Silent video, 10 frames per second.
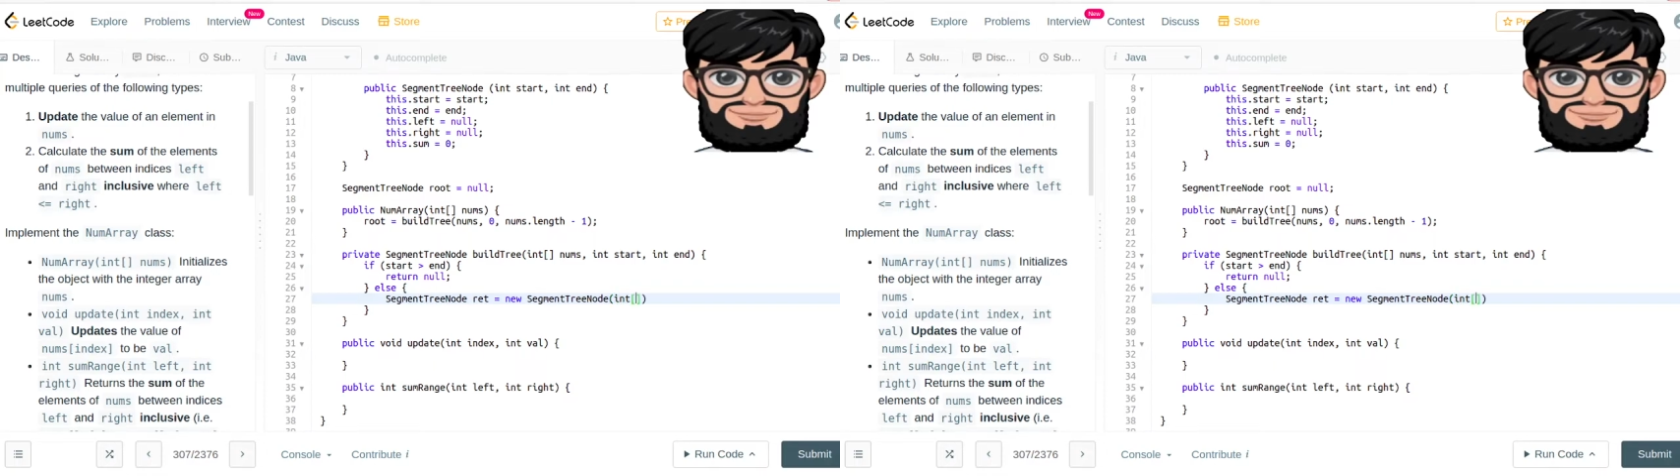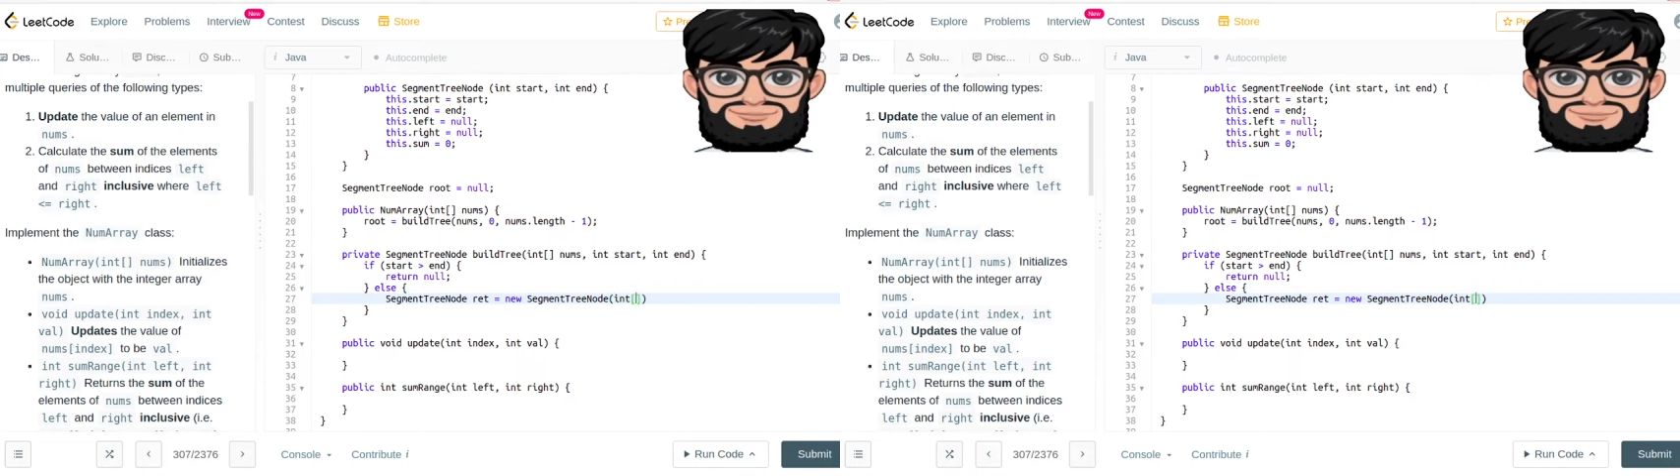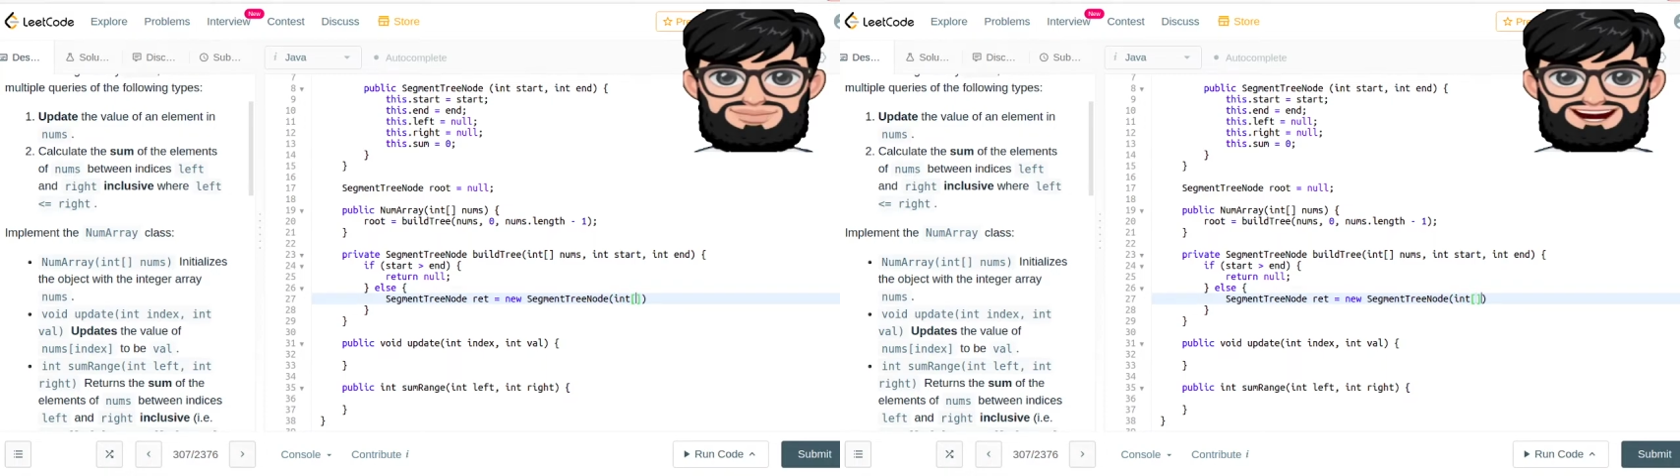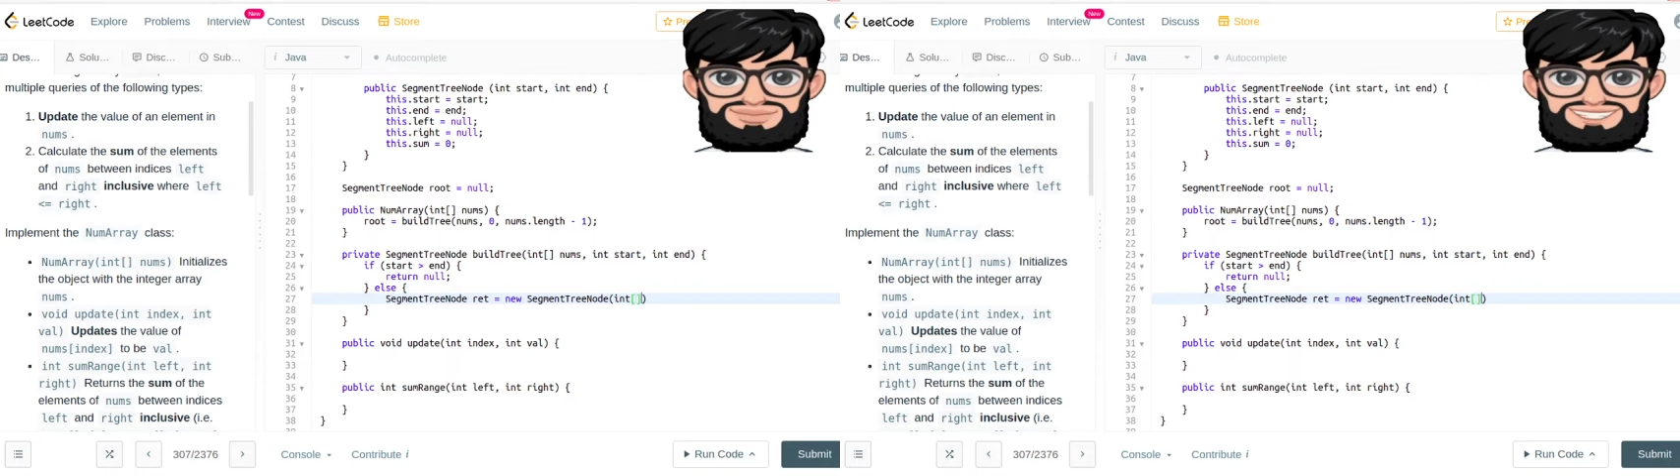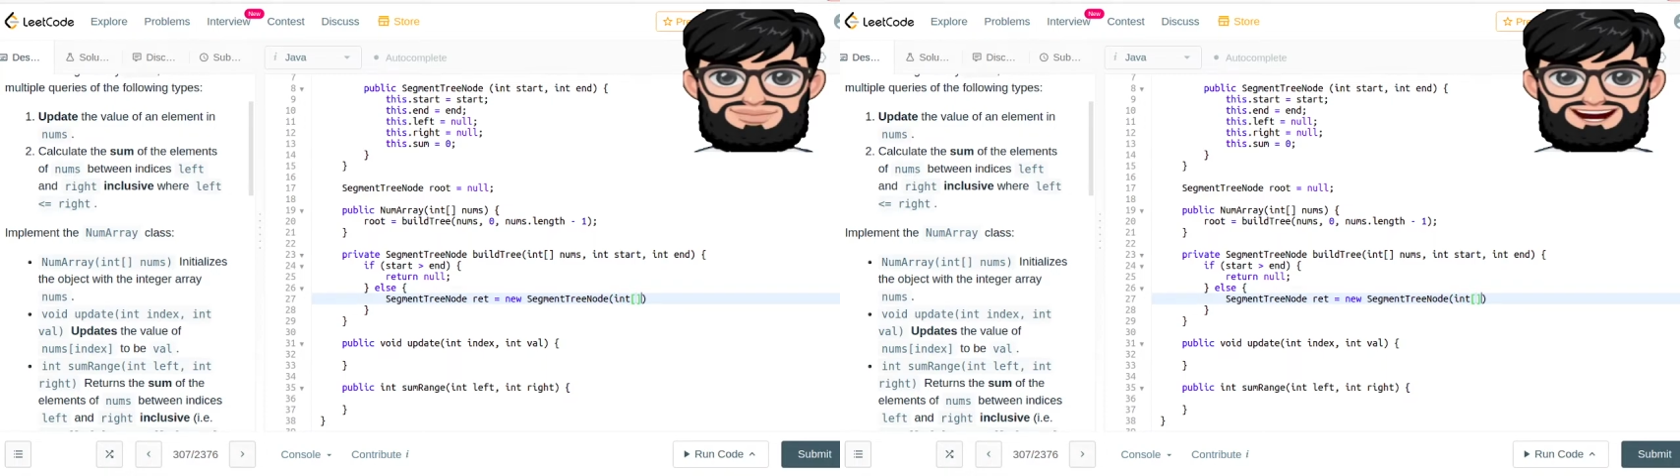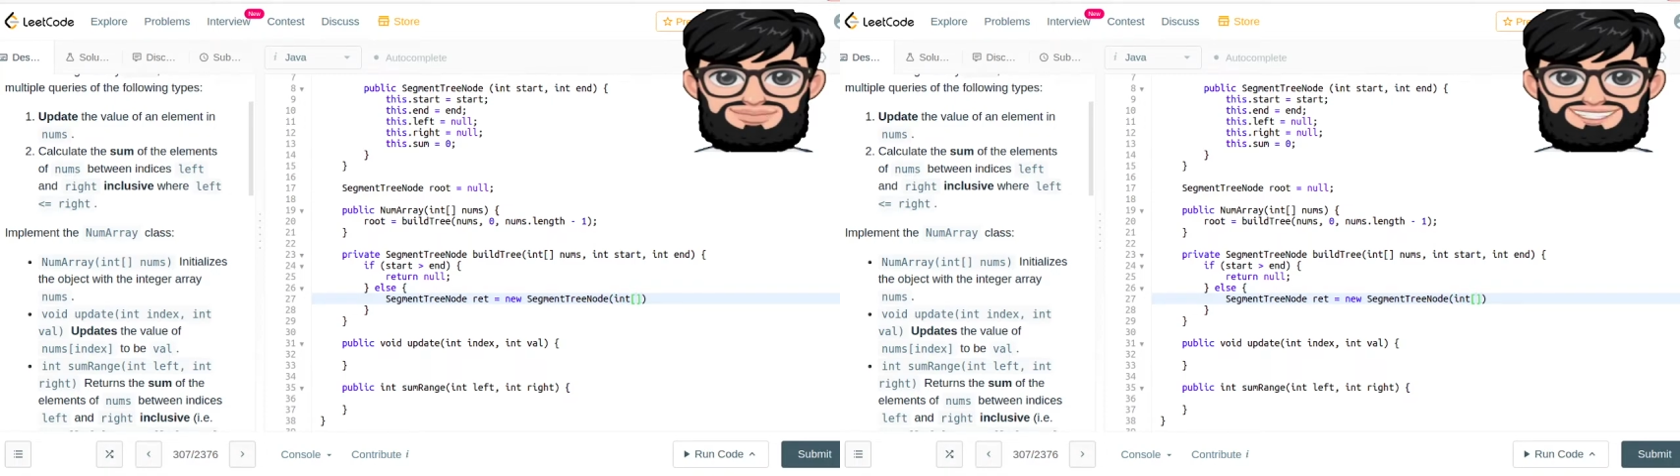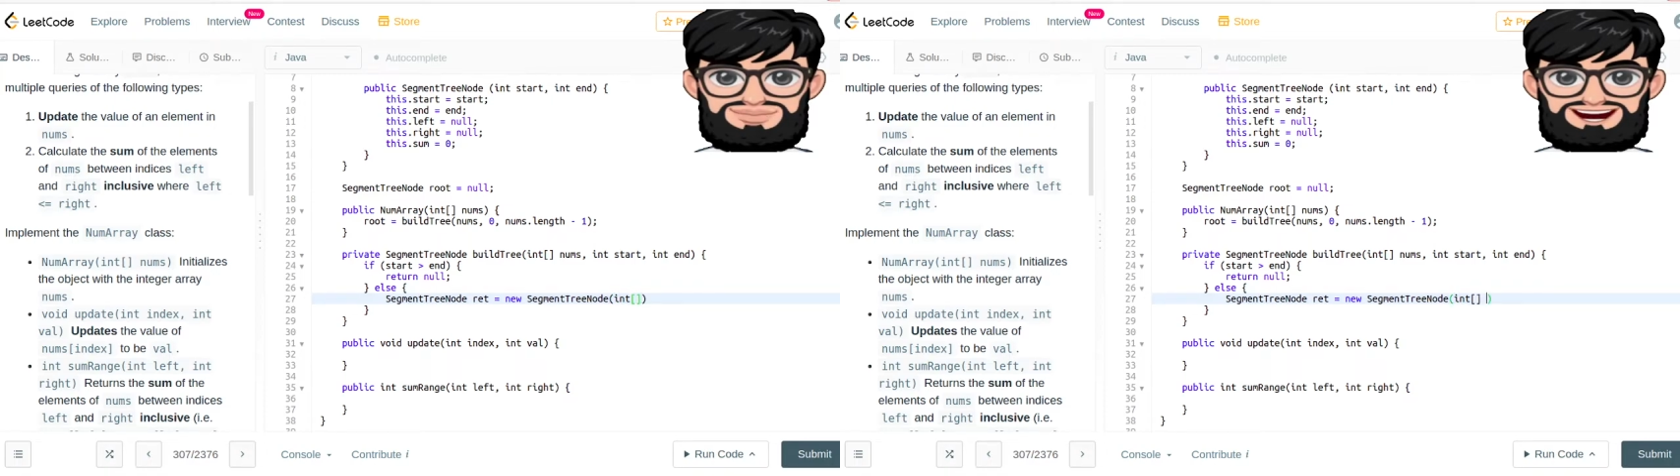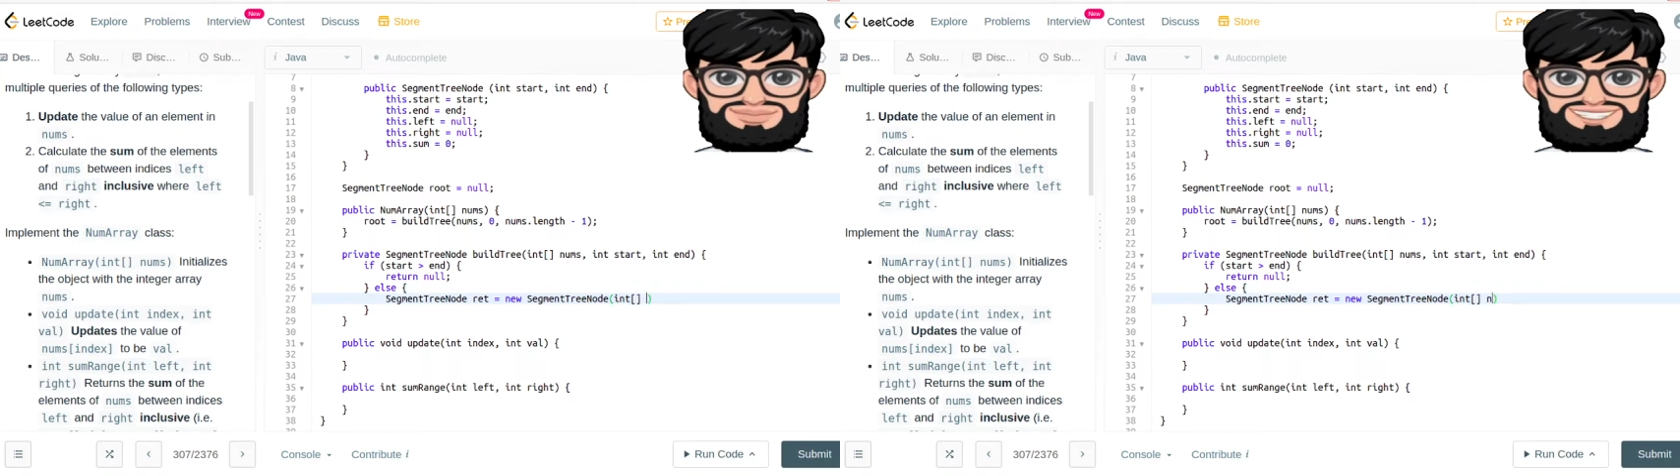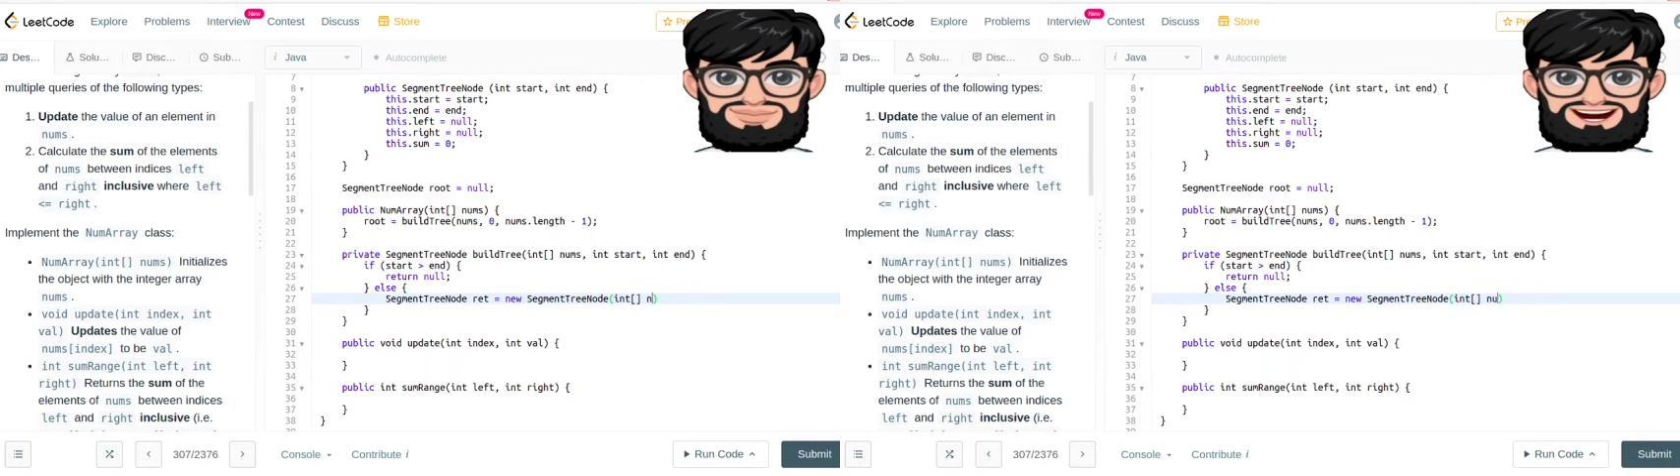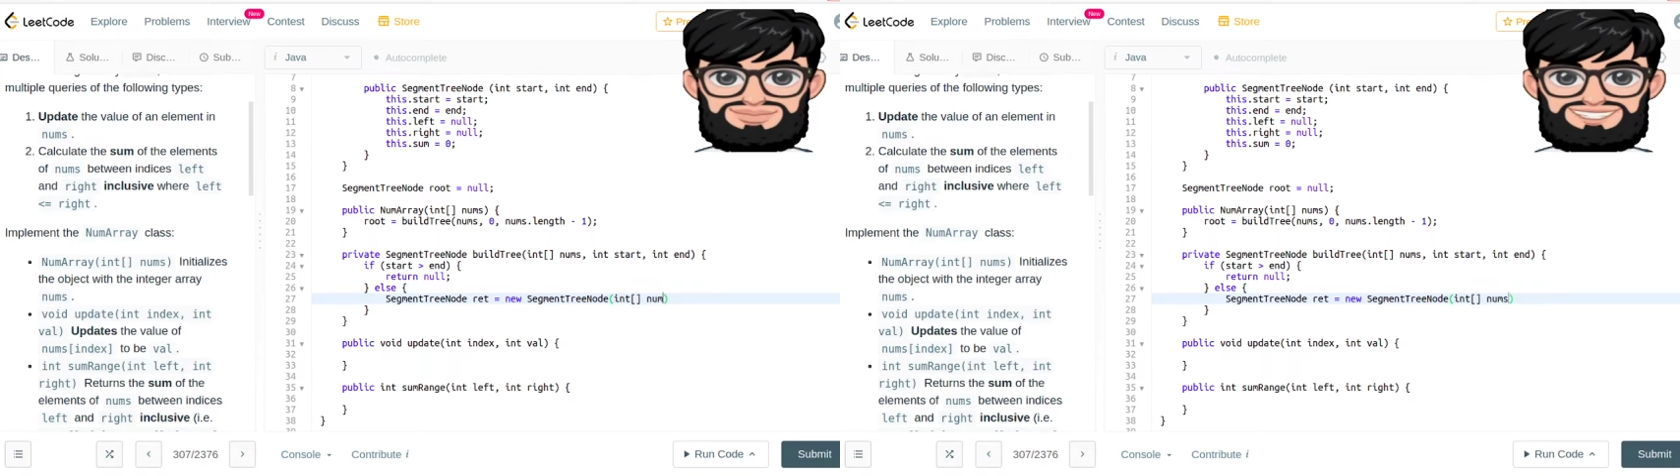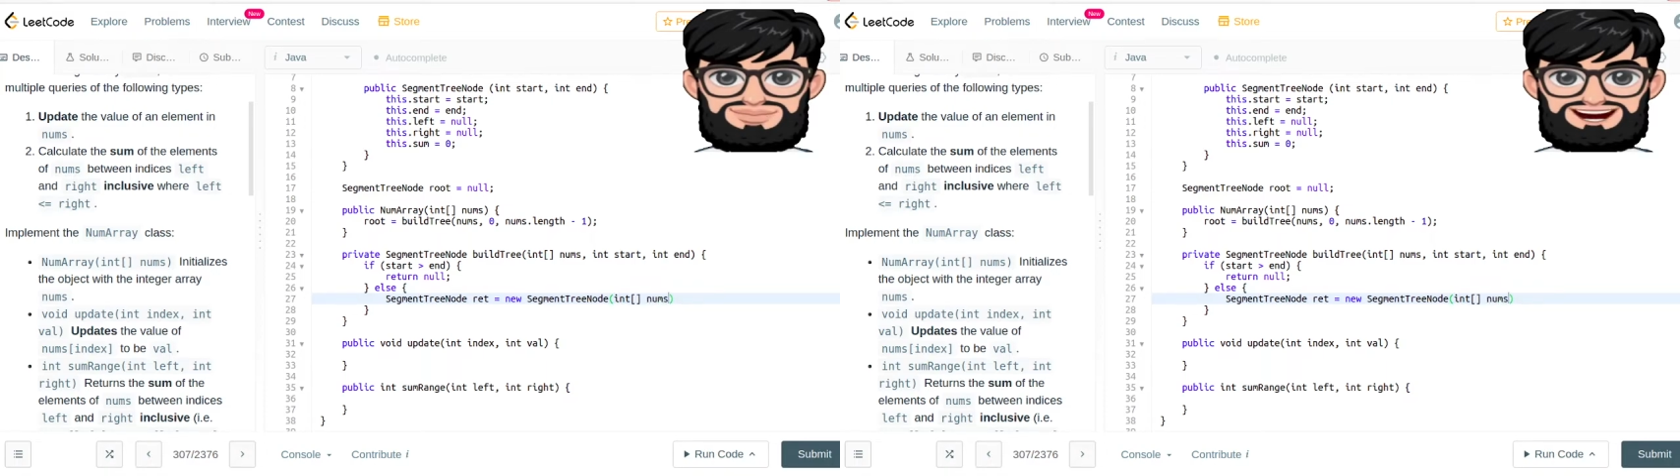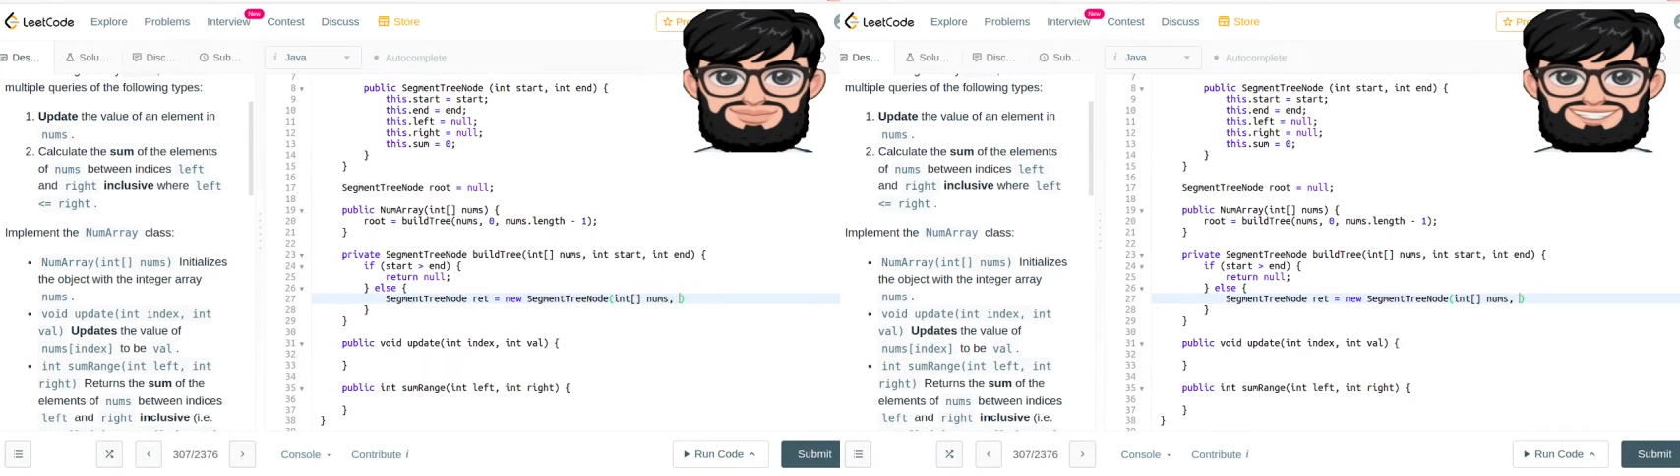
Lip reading: It takes nums.